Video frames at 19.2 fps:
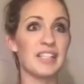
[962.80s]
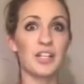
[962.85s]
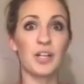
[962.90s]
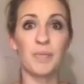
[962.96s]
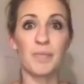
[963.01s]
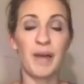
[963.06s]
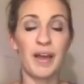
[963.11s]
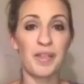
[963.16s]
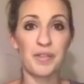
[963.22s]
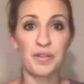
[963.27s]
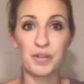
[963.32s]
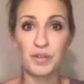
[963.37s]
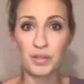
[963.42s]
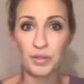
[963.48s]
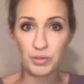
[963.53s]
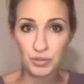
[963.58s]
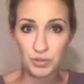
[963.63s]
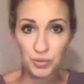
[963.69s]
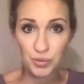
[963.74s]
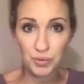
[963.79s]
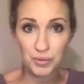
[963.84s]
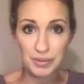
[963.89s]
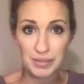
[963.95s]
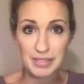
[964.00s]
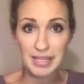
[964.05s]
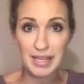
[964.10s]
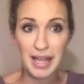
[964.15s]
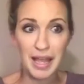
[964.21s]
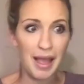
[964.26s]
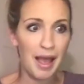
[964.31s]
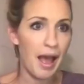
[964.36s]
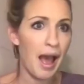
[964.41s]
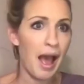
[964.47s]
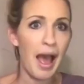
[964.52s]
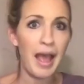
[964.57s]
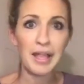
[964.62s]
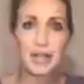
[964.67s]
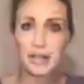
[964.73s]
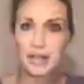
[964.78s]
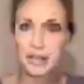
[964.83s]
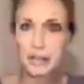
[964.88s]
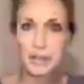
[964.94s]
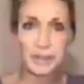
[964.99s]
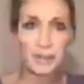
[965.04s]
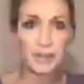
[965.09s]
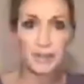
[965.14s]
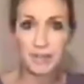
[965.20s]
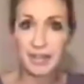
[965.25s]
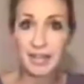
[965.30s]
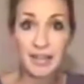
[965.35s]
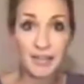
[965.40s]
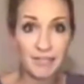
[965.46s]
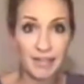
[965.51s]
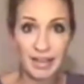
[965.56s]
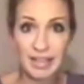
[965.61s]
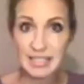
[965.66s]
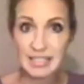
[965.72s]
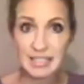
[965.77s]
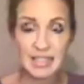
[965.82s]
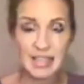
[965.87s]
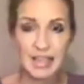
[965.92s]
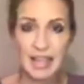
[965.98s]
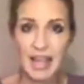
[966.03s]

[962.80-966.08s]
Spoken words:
month, new jewels. I couldn't believe it.